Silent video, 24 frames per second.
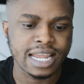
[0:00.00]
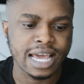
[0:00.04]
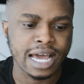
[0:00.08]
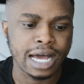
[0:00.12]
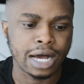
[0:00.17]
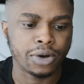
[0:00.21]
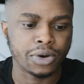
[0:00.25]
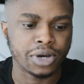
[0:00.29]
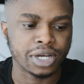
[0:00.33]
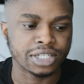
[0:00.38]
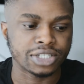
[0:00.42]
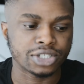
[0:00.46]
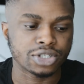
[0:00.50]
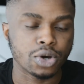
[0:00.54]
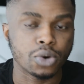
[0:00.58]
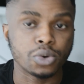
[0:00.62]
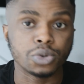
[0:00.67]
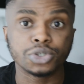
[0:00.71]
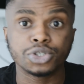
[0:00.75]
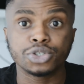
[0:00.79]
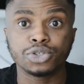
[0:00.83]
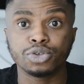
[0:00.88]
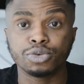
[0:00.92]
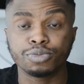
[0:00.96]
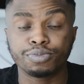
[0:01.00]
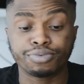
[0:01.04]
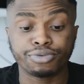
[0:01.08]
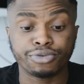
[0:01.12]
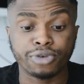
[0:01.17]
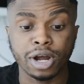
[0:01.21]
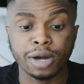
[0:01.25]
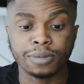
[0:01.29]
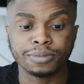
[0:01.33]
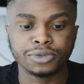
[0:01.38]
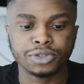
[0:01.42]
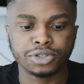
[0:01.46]
Now, it's going to
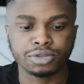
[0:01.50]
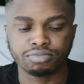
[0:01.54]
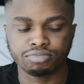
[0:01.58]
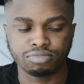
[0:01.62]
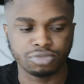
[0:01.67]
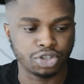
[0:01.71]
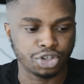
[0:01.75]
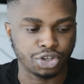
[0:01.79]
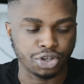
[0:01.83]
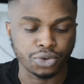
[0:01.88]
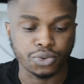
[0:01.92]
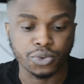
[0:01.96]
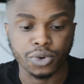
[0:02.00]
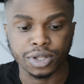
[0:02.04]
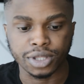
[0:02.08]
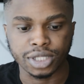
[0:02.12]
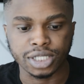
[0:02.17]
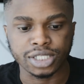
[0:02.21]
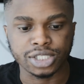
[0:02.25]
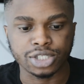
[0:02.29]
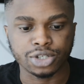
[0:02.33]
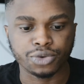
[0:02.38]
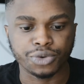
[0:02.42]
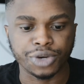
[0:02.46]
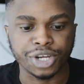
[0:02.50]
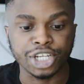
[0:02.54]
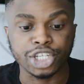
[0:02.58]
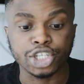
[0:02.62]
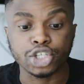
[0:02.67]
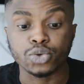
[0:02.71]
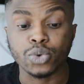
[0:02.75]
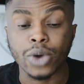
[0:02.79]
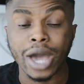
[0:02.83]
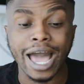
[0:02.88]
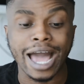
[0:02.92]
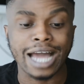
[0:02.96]
prompt you on the screen going
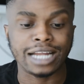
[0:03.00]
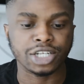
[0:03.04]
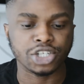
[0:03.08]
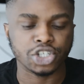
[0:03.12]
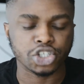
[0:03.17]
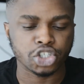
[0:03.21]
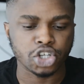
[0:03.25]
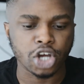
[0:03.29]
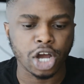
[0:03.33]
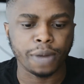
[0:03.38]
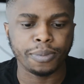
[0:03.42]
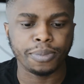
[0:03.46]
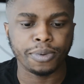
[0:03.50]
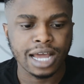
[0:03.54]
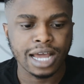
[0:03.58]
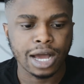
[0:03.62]
to add a shop.